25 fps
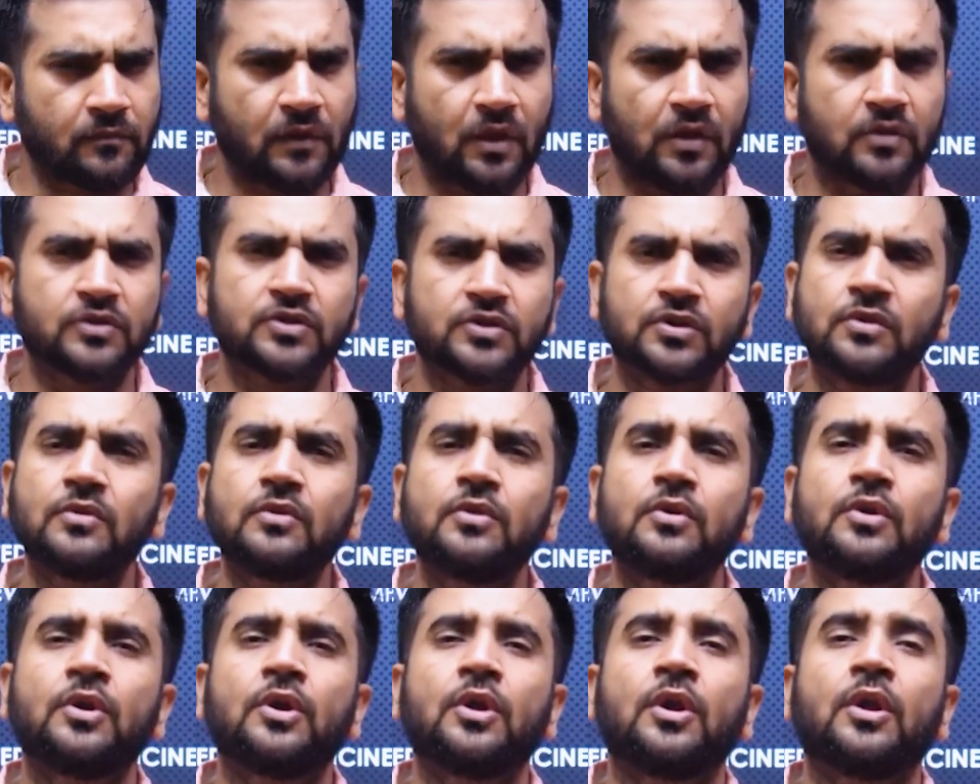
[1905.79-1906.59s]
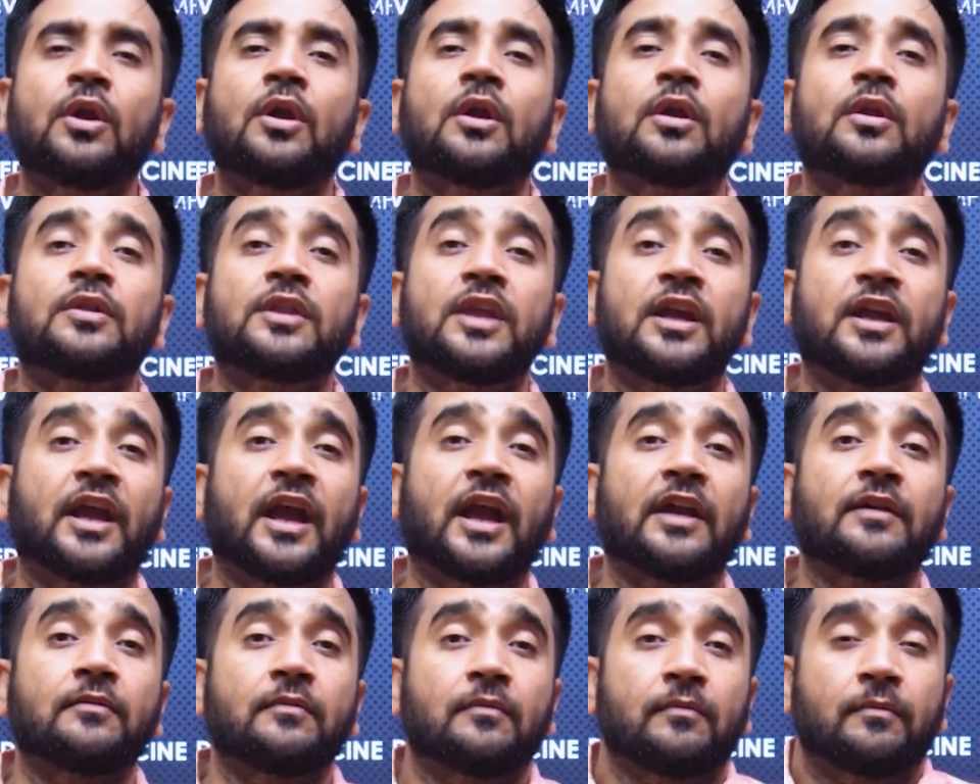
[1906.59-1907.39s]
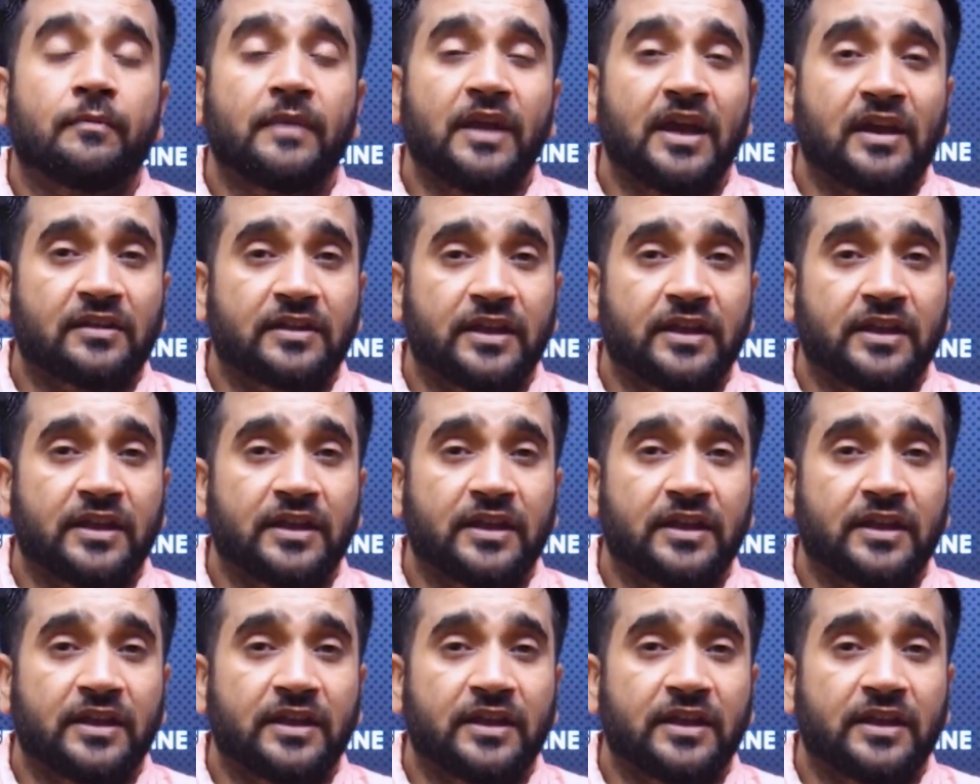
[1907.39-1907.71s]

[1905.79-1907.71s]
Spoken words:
So they can make